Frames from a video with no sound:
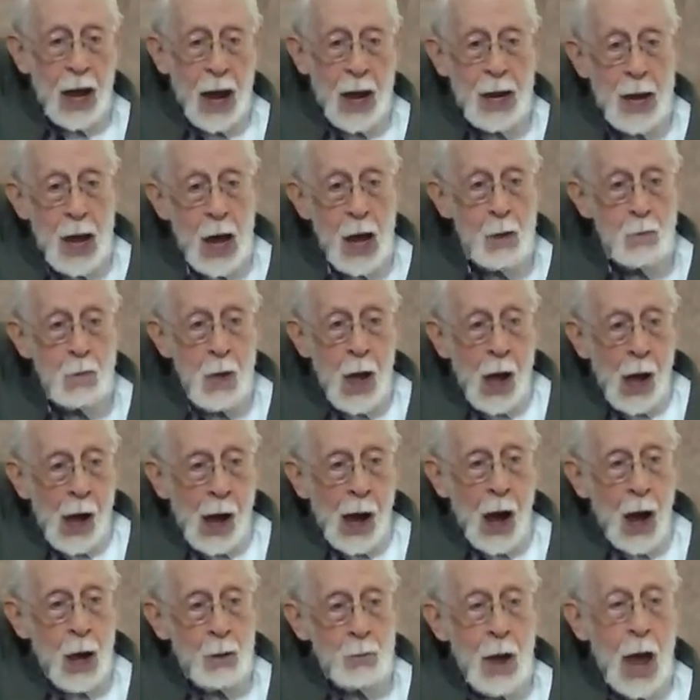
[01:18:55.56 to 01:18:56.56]
I am,
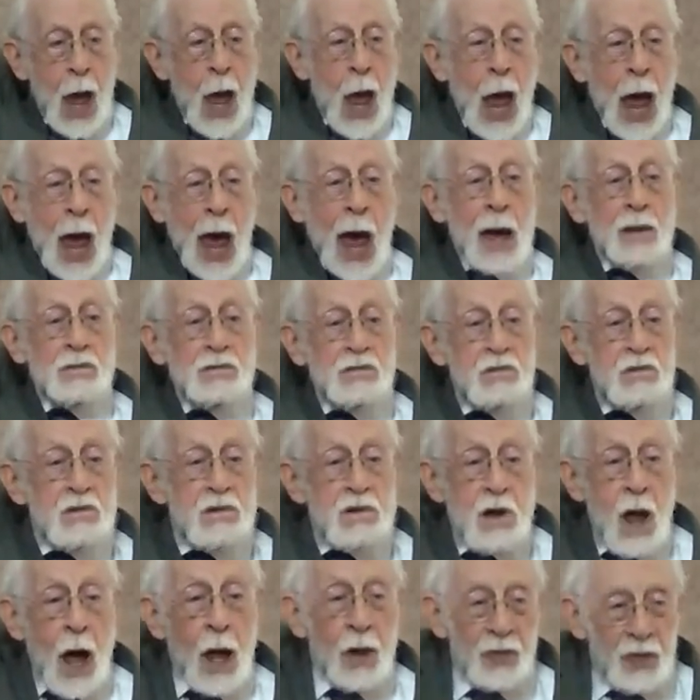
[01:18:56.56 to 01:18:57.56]
I'm as
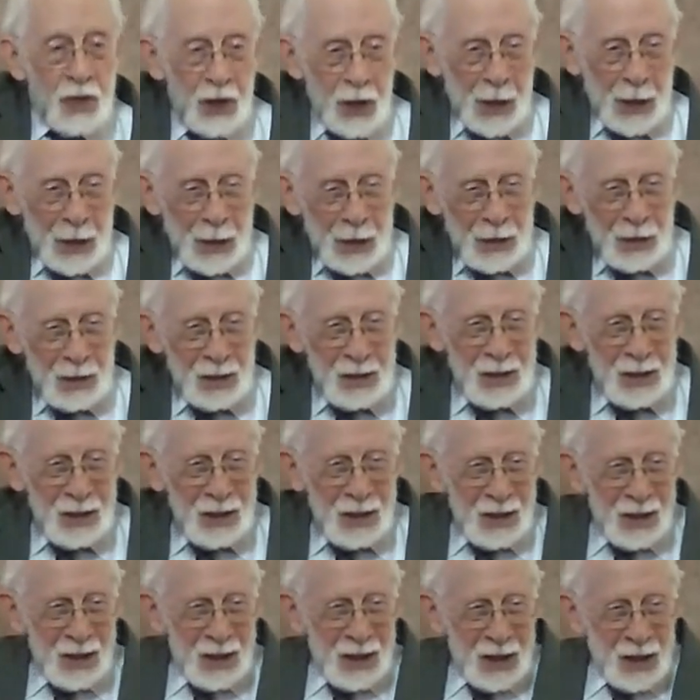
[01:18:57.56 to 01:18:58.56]
nothing
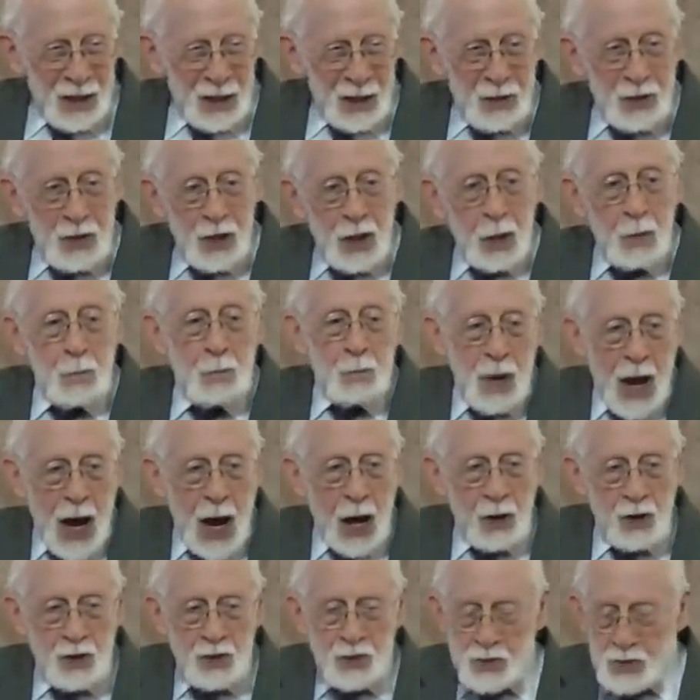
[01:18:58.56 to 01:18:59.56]
in
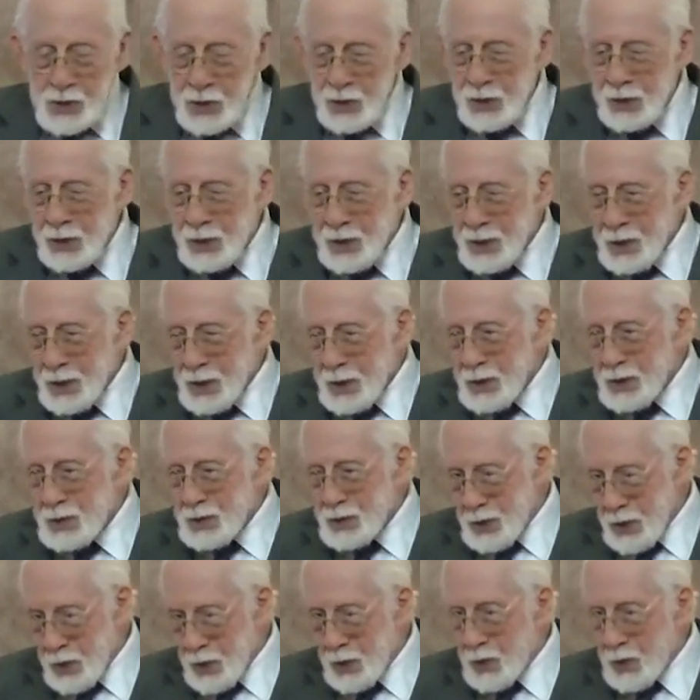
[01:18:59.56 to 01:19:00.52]
comparison to